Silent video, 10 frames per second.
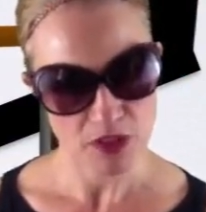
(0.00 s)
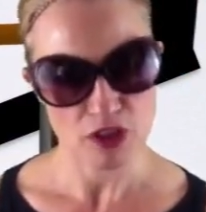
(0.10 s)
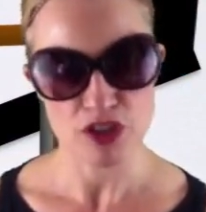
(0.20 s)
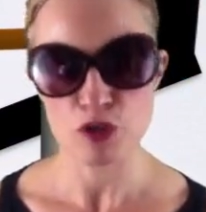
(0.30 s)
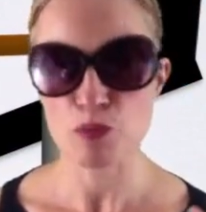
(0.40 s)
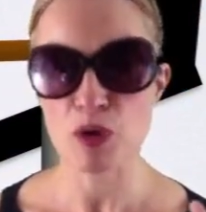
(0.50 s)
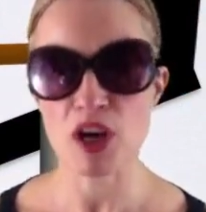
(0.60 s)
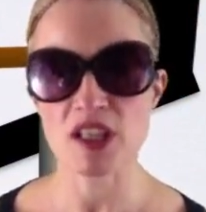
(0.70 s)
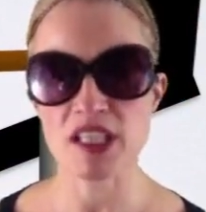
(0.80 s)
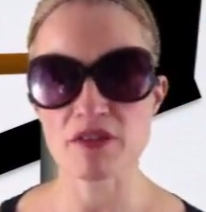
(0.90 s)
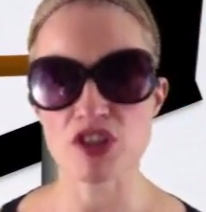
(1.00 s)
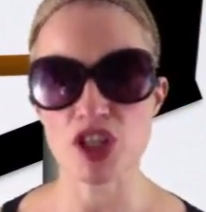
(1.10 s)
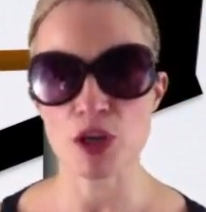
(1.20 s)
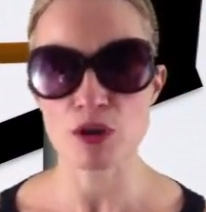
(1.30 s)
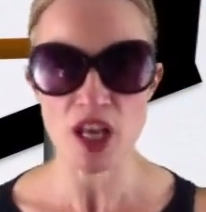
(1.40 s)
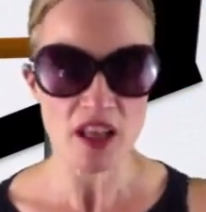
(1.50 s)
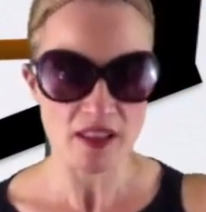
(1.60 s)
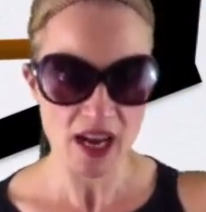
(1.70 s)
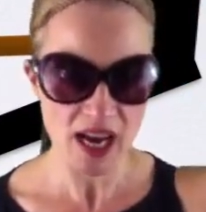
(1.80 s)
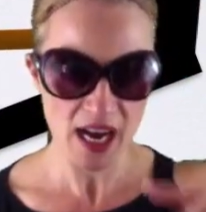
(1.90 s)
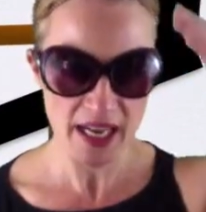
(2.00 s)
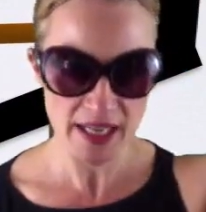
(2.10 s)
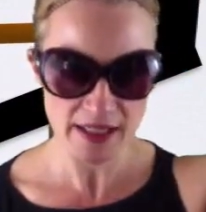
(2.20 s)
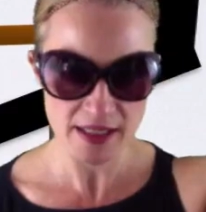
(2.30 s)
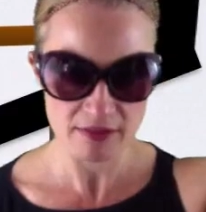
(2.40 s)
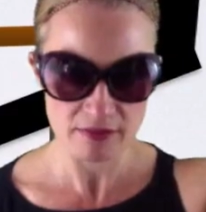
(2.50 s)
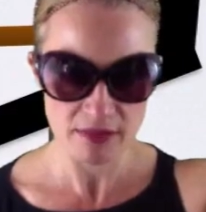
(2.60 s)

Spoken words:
The superlative shows the highest